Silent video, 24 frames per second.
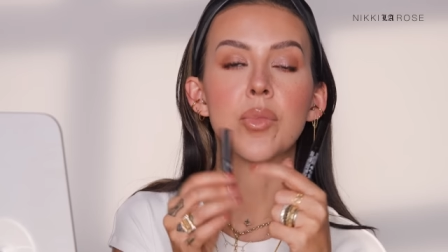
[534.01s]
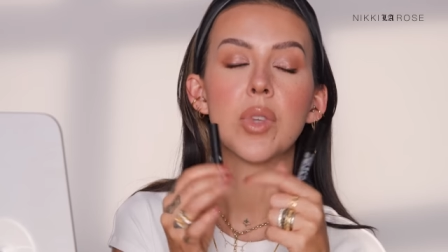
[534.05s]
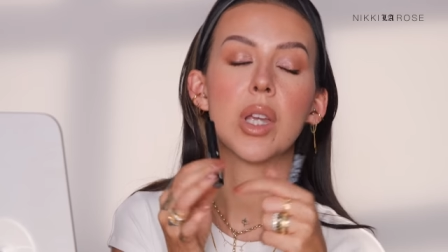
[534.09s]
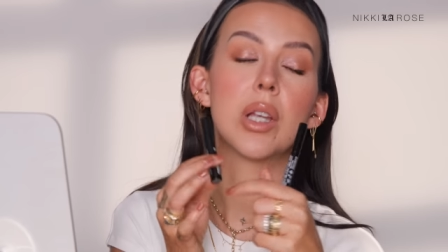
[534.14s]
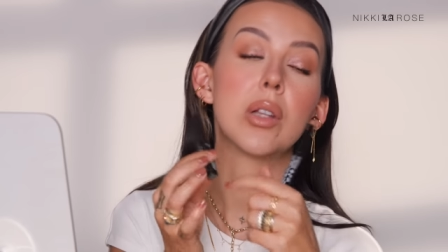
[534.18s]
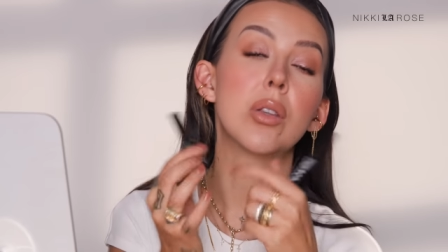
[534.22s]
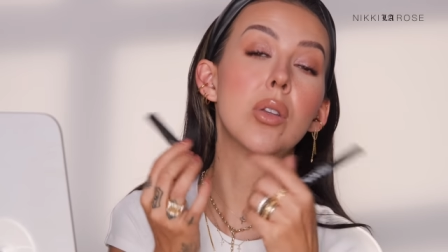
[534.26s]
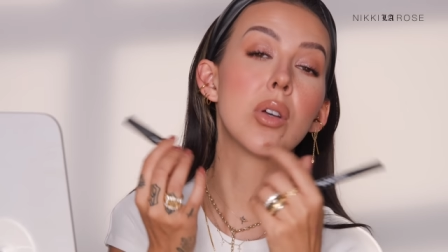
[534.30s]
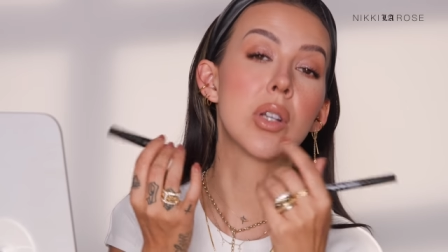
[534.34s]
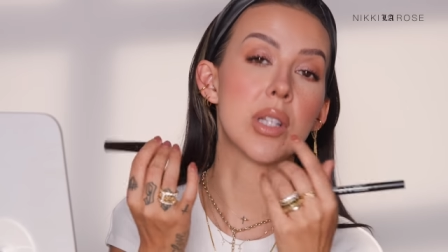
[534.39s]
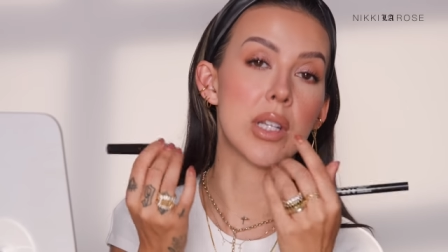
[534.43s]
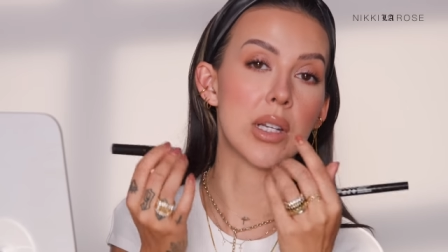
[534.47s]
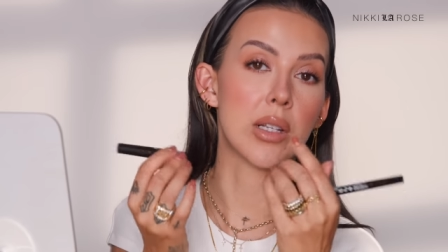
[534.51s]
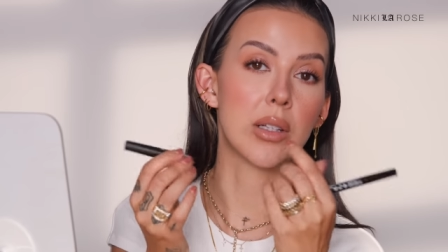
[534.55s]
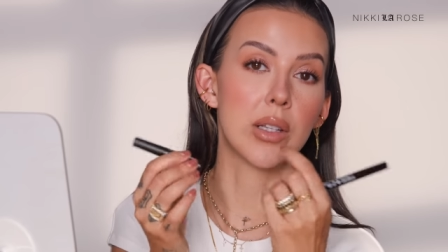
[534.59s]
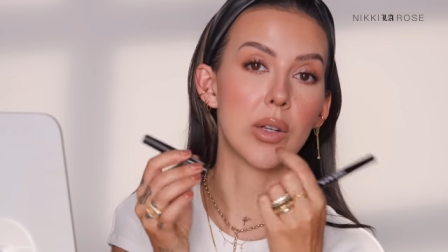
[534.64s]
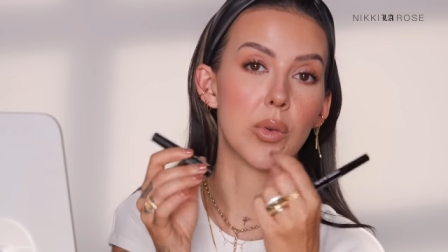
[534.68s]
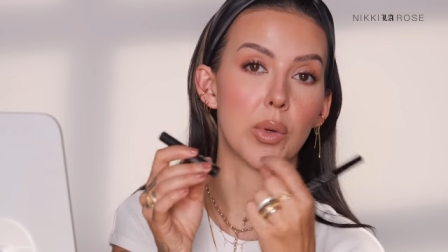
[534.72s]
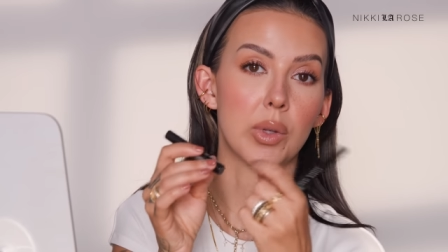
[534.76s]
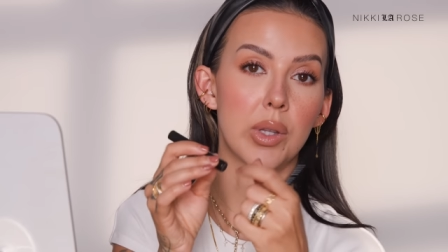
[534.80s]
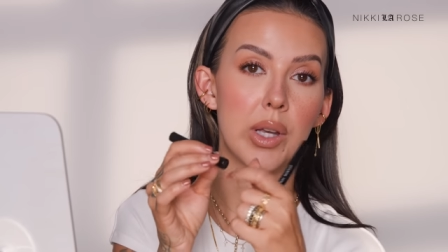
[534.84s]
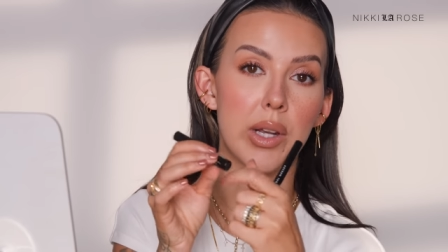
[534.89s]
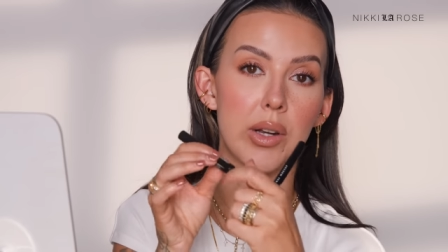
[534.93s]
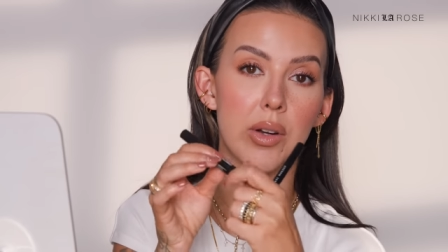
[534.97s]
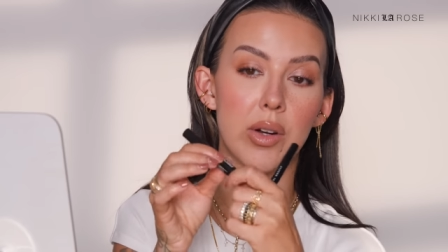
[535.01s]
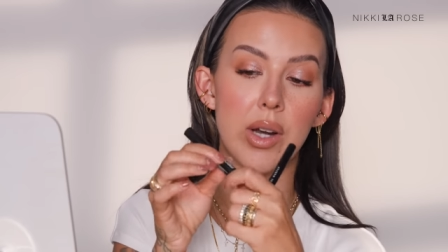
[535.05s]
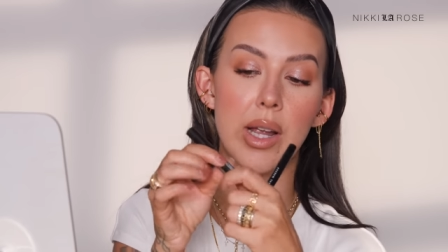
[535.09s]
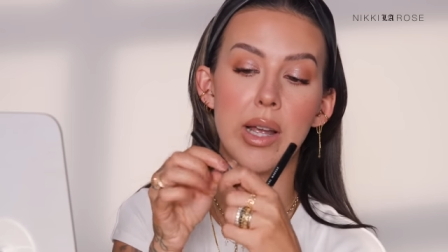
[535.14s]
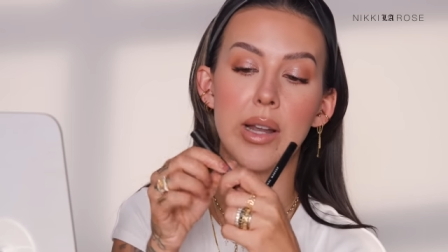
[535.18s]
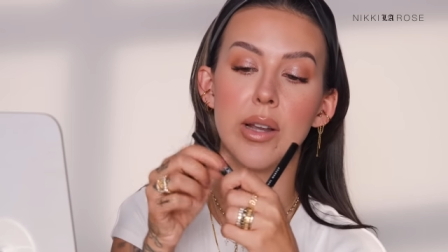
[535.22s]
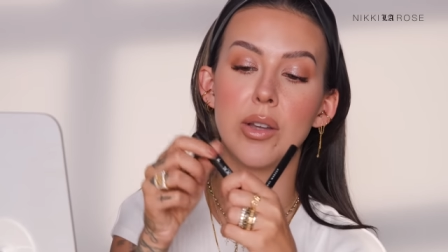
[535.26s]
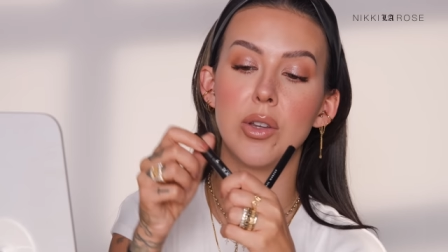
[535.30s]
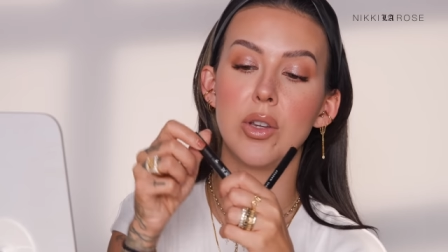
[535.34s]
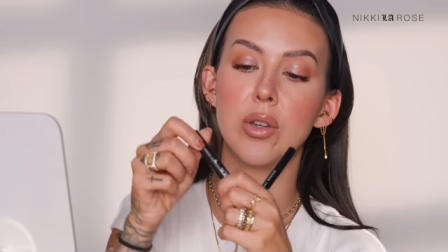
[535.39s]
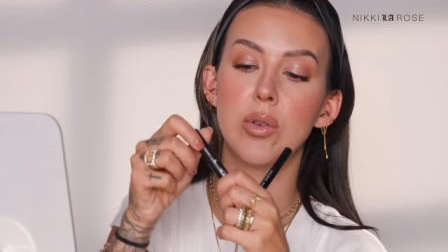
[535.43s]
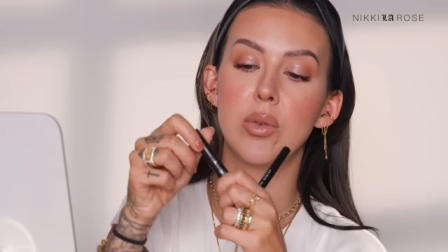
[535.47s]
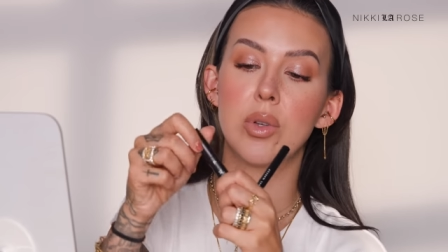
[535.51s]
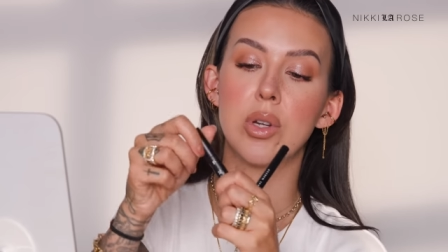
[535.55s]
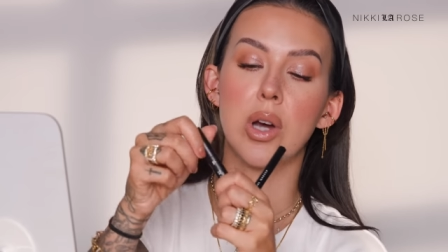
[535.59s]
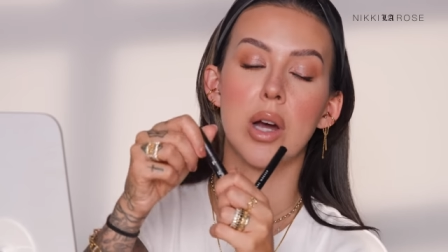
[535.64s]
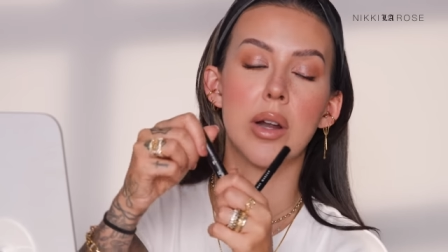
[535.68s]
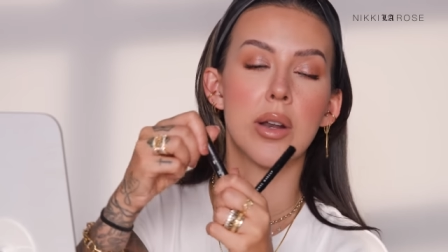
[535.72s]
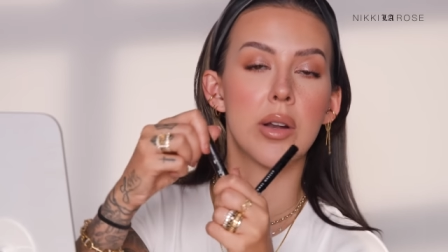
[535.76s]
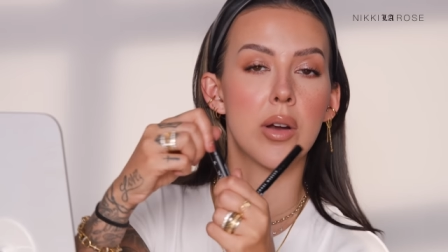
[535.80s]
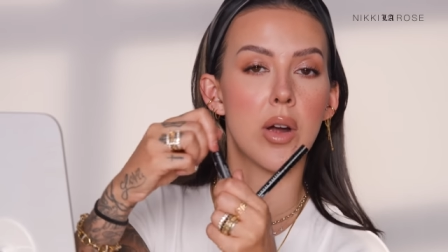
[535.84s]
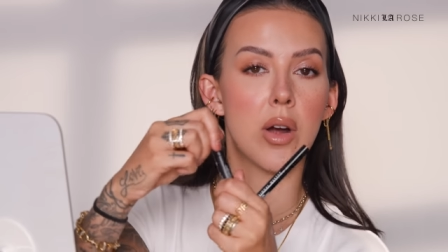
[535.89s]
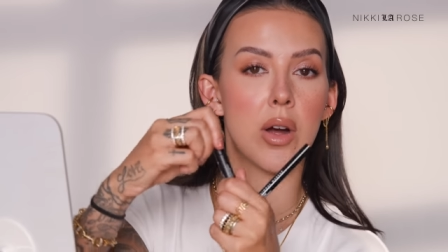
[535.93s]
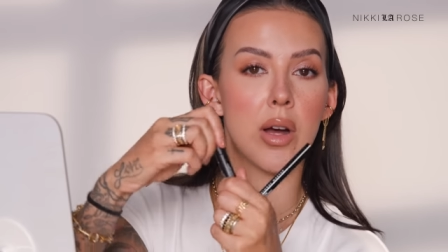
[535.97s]
It looks like a liquid liner, and you
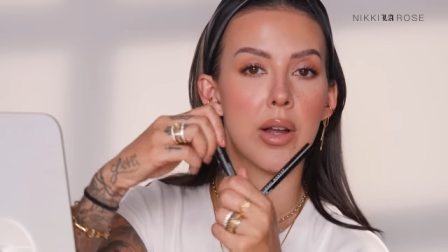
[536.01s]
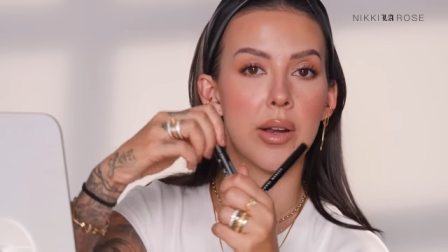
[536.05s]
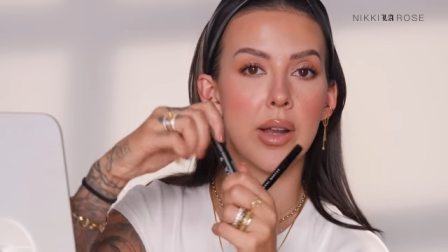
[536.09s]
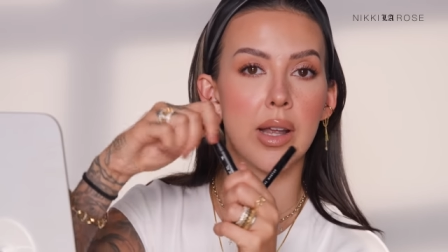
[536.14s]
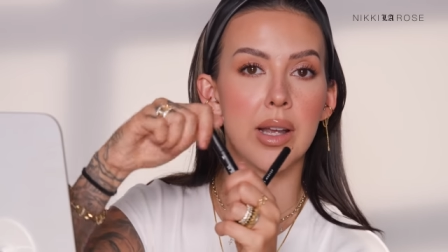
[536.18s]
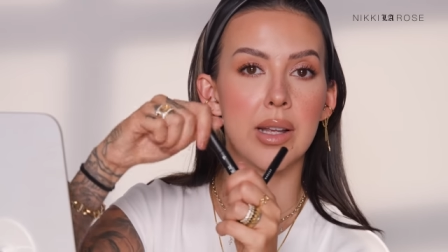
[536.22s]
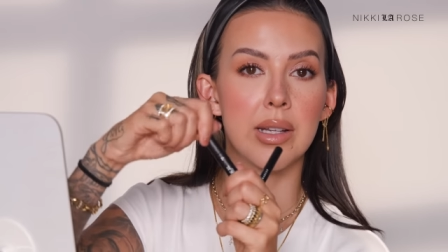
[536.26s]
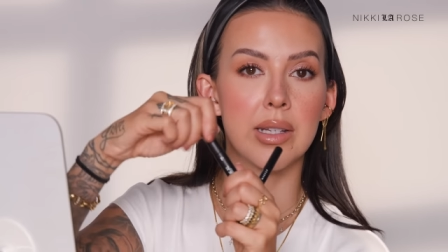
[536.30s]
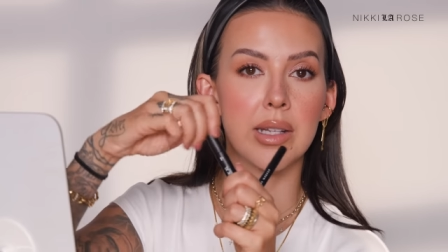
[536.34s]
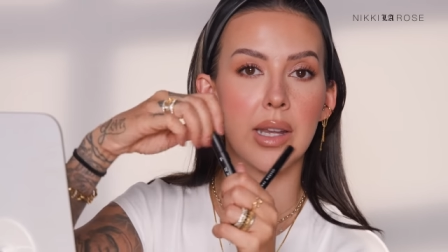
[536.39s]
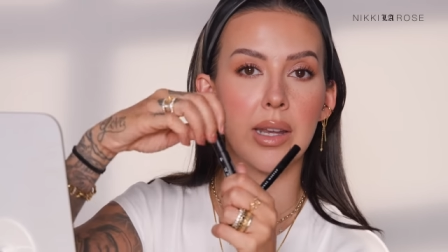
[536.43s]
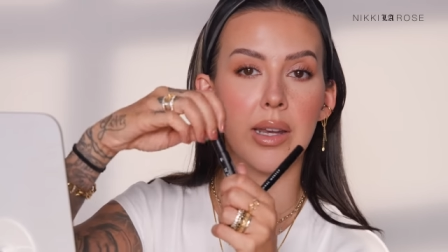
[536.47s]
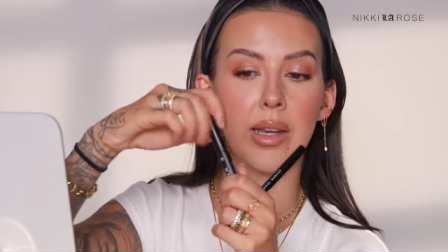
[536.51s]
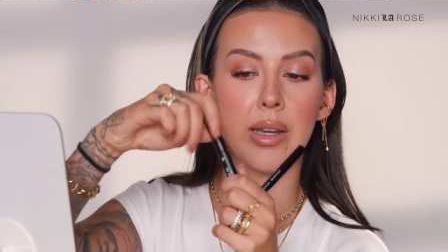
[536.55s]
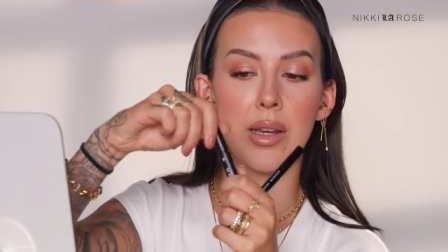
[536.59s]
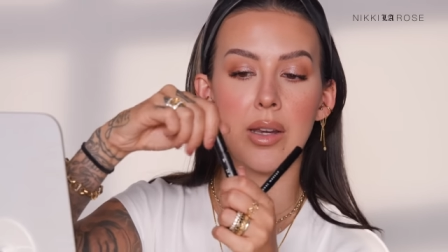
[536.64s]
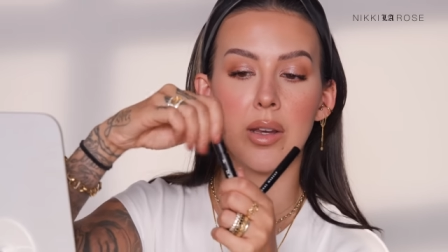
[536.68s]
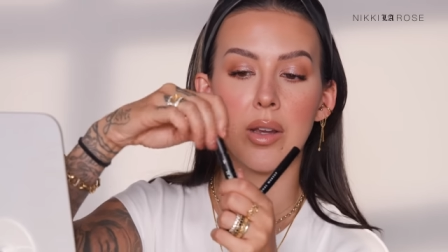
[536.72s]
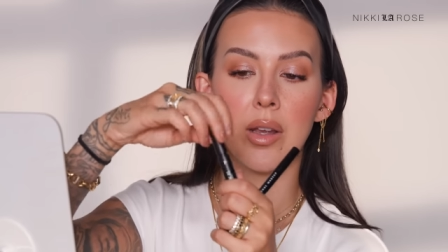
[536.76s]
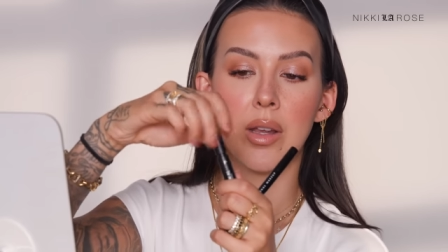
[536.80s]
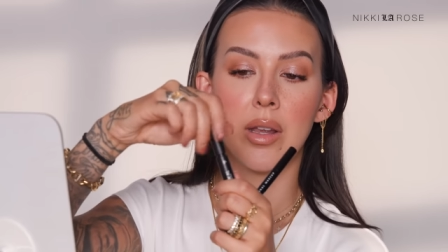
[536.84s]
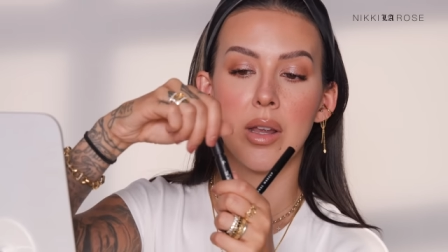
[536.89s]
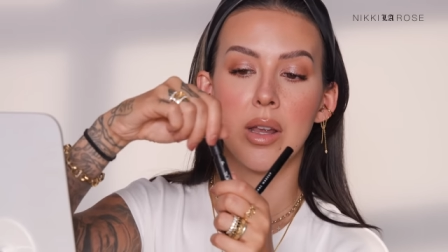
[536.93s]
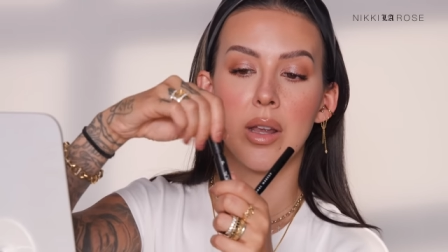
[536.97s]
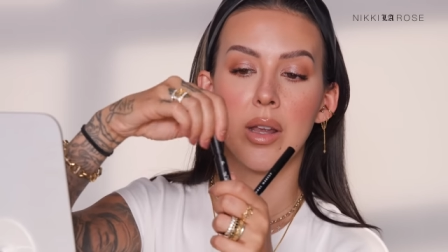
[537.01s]
dot it on as a